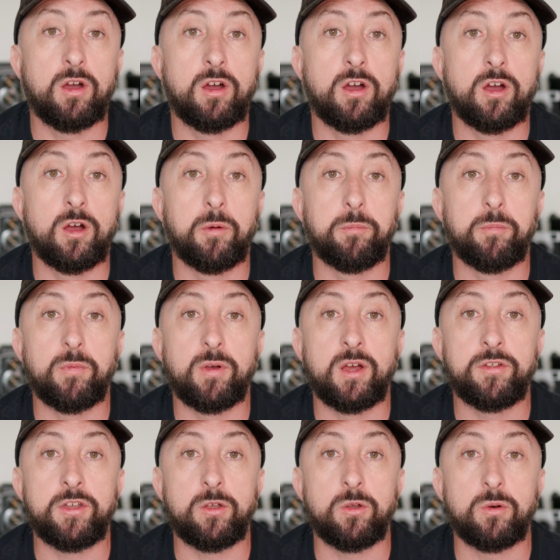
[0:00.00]
I
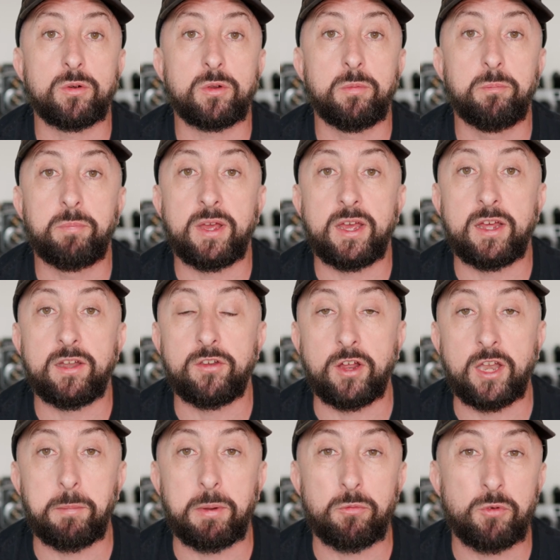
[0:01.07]
did not compare
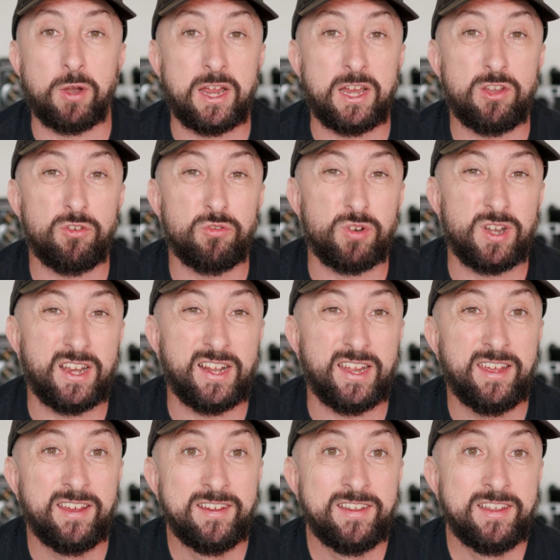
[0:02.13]
dynamic range
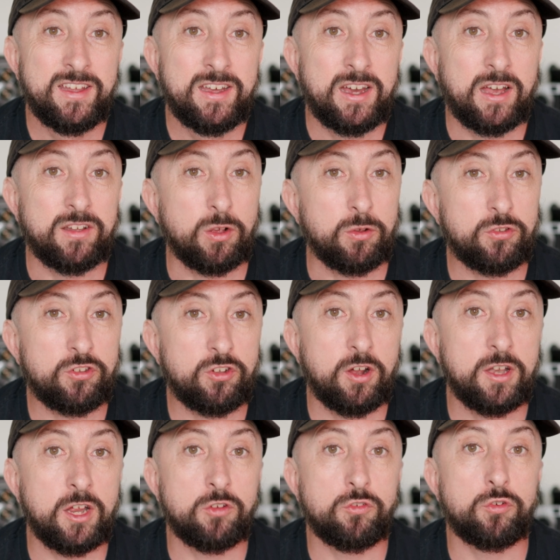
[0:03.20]
really, as I was
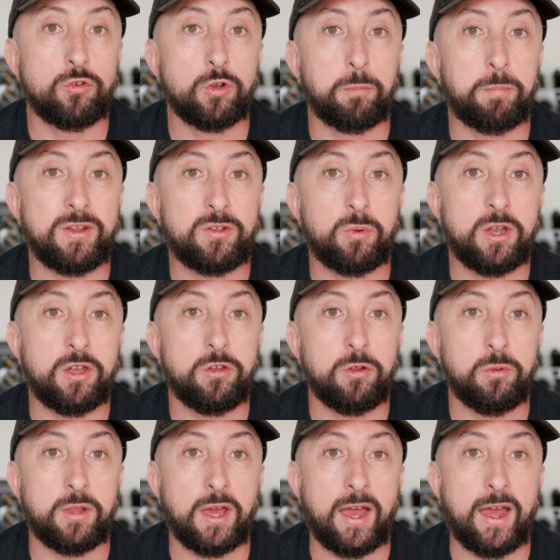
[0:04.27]
slightly unsure of the best way to
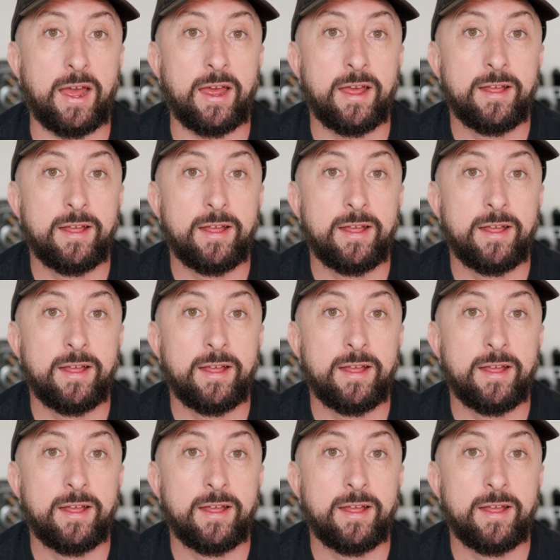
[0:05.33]
do that.